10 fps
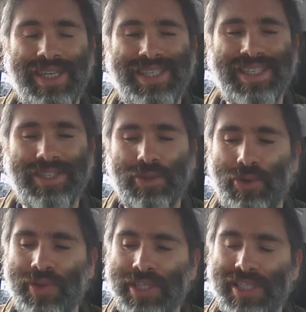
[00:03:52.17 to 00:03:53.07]
is to
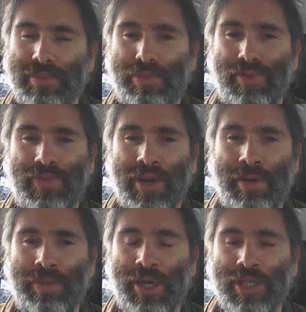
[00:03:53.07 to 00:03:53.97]
store these
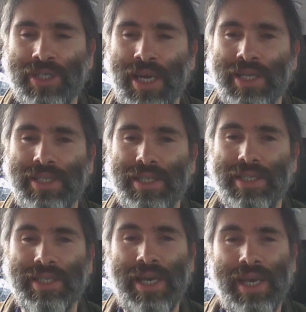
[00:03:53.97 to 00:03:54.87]
simplified
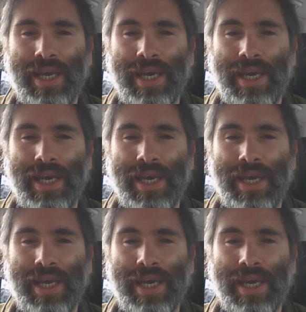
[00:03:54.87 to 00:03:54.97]
personalities.